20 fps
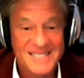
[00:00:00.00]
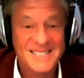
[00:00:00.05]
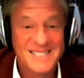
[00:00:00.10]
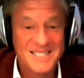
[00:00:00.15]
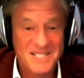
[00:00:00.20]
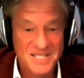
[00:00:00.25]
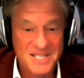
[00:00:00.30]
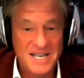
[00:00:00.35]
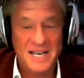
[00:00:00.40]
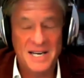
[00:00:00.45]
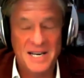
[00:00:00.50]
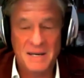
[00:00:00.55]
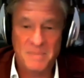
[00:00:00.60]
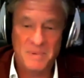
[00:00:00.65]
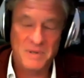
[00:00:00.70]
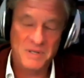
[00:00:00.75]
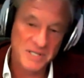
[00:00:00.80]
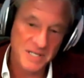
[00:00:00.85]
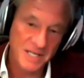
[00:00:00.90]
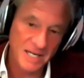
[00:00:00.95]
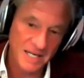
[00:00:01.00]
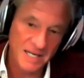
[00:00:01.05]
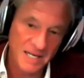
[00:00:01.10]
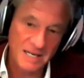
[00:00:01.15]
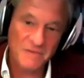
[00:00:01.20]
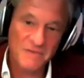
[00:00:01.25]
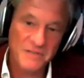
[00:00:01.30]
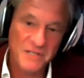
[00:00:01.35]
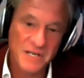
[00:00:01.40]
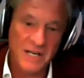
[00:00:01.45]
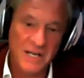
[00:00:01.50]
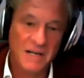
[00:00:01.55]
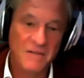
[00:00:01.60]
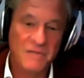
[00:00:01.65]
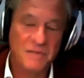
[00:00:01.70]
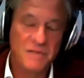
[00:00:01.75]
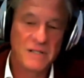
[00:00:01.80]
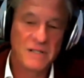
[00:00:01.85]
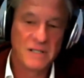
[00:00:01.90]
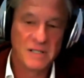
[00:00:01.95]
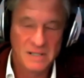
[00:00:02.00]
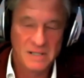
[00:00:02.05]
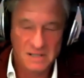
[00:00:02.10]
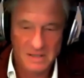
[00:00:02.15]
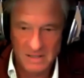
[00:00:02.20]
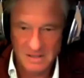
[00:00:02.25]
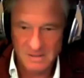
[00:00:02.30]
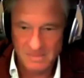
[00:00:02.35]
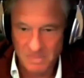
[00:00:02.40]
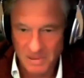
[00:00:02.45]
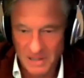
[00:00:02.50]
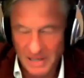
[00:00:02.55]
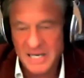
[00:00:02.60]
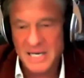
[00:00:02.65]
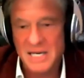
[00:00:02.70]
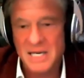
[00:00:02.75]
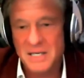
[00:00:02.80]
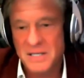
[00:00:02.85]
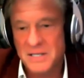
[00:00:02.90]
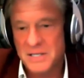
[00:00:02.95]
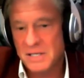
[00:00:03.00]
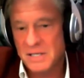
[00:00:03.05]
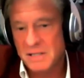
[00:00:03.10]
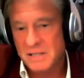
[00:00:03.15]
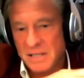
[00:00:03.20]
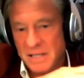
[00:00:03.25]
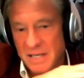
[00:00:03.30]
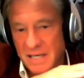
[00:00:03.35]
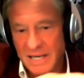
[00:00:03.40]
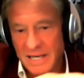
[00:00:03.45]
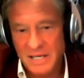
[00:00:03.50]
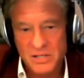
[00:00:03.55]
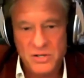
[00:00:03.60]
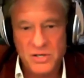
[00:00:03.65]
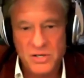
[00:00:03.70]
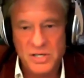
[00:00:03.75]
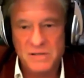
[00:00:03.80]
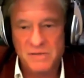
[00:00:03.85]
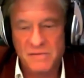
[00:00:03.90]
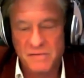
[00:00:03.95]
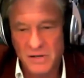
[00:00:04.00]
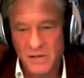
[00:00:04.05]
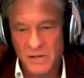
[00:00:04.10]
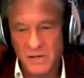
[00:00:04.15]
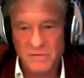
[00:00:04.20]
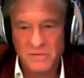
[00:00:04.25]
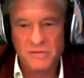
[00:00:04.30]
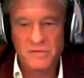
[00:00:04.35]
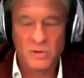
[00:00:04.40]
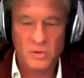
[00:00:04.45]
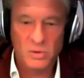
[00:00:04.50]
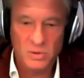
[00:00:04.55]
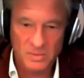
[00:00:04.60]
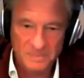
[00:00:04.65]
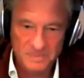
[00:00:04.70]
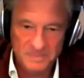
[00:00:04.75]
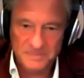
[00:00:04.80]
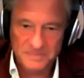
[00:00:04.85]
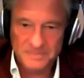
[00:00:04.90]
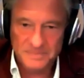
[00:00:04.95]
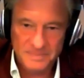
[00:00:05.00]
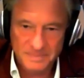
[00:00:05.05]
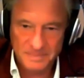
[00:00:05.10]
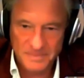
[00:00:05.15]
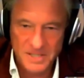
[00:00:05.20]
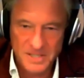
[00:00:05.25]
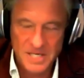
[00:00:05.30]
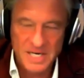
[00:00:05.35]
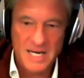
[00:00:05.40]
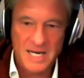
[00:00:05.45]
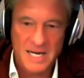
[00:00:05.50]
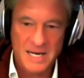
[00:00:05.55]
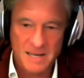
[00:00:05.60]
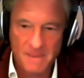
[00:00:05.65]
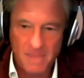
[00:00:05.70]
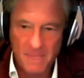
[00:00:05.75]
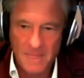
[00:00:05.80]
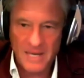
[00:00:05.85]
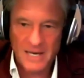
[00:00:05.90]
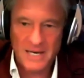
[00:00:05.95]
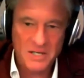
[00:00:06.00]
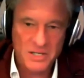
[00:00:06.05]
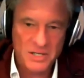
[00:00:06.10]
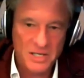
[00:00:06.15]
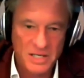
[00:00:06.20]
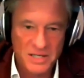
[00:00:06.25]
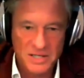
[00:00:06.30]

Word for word: stand up and say, enough's enough. Please, electorate, vote for DA, Action